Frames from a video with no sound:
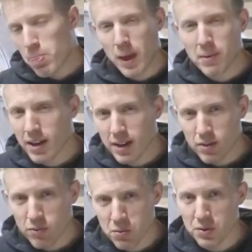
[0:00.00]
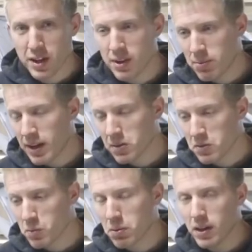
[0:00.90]
Maybe not full 10
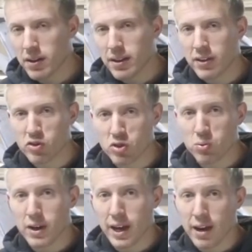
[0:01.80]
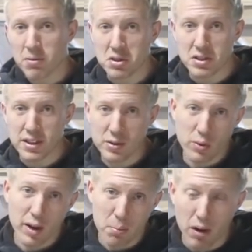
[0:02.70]
pounds, but that's just what I averaged because that's
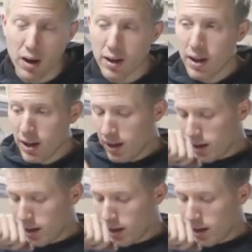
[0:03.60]
what I bought.